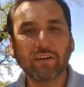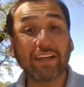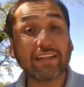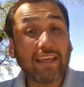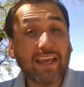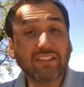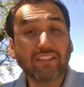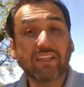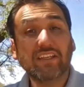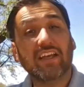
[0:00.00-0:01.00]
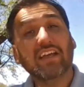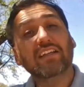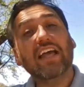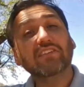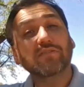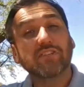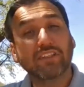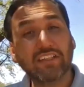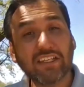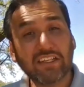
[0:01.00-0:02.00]
And they actually uh, allows them to
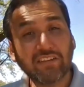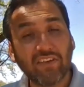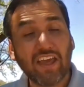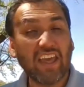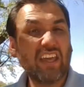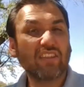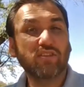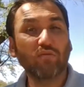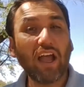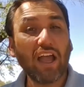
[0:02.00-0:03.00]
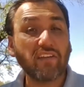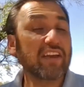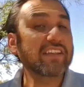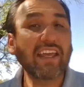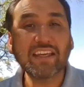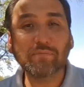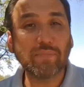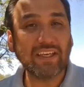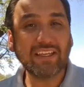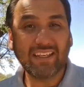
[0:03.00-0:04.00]
live and thrive. And they can
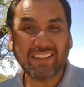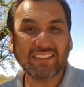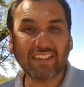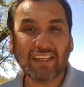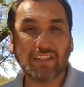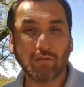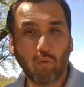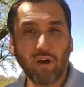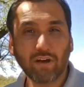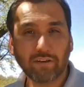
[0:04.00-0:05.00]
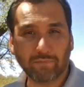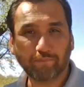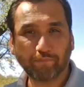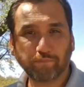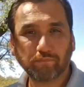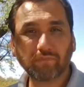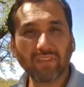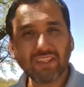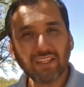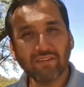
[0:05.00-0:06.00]
be inundated in water.
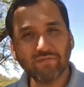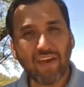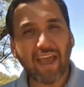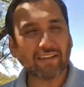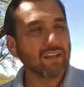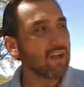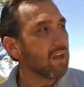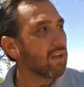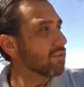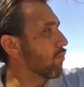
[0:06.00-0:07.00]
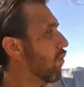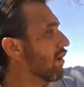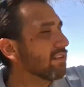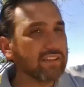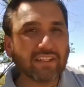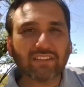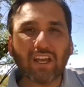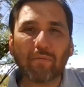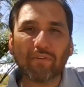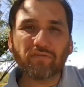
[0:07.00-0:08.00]
In fact, the water that's
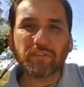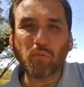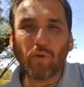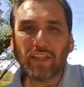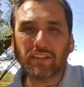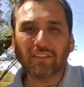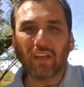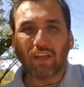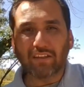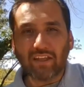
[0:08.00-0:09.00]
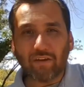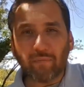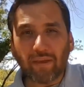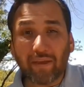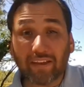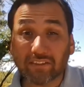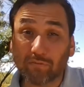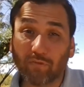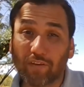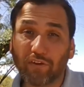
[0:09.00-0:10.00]
coming from the wetlands, yeah, maybe has
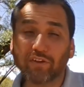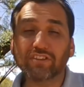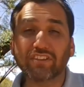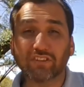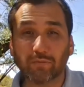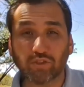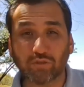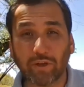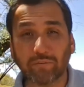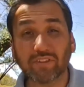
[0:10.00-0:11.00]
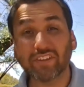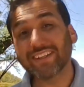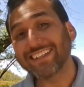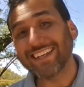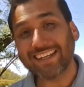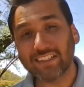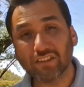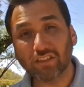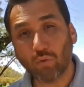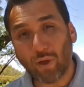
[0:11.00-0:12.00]
some rivers and some streams that are connected
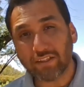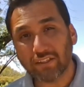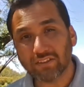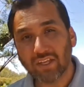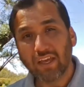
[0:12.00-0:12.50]
to the wetlands.